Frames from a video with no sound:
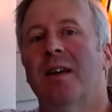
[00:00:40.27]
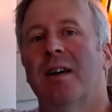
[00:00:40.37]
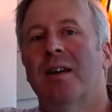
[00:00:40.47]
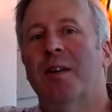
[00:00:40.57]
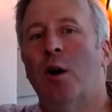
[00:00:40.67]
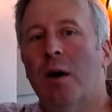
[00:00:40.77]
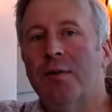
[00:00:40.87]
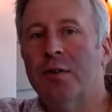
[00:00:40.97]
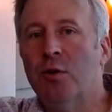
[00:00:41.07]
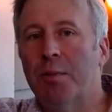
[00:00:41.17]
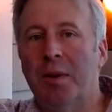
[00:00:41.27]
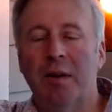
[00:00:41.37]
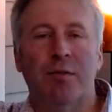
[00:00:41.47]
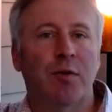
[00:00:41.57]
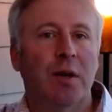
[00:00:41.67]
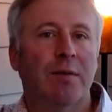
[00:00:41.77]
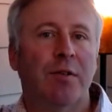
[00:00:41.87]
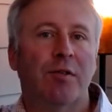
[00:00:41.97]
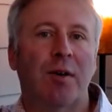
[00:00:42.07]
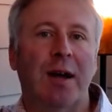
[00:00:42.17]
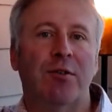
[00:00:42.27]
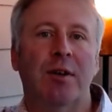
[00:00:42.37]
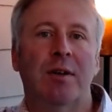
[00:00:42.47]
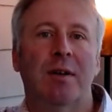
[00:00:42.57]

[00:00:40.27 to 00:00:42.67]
that offers you a place free of distraction